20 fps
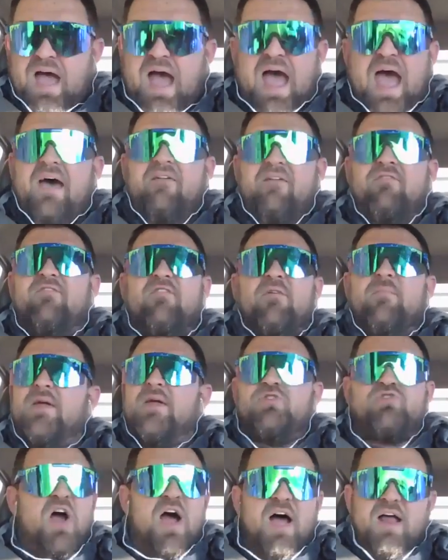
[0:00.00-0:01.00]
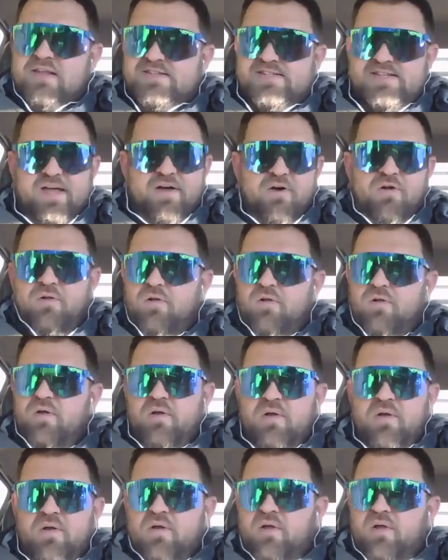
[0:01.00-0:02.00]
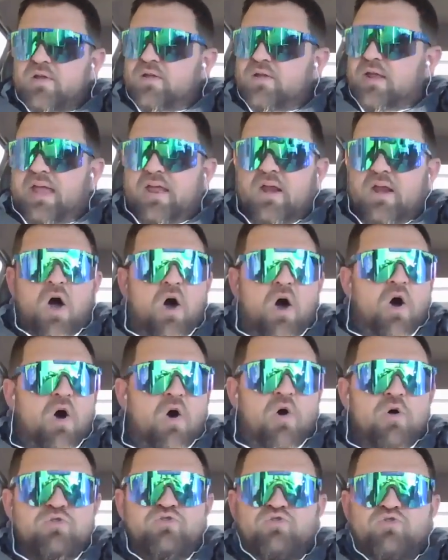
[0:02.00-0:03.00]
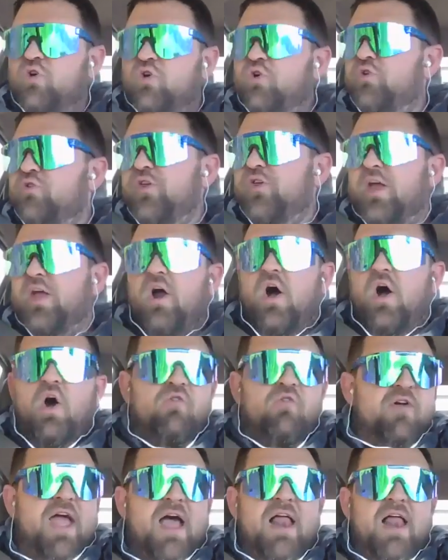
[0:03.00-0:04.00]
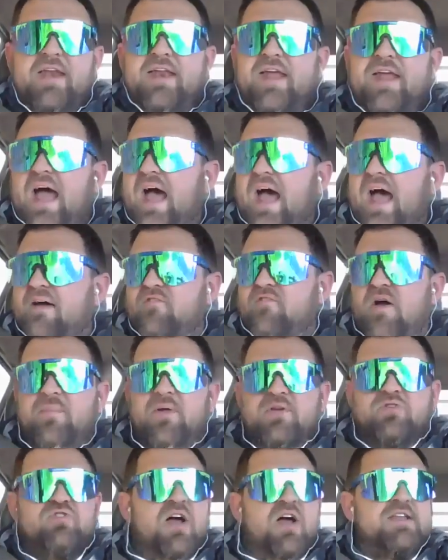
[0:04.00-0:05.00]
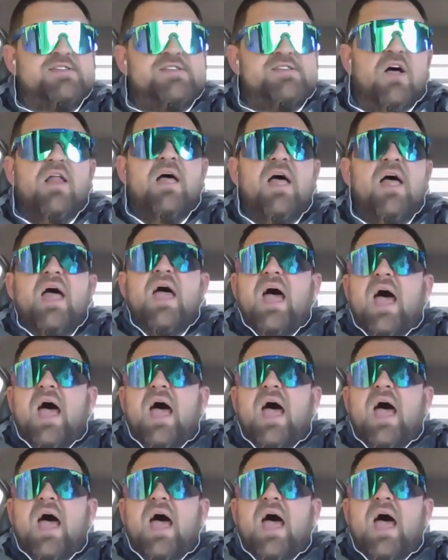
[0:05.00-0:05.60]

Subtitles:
I haven't even been trying to sell. In all truth, in all reality, I have not been trying to sell.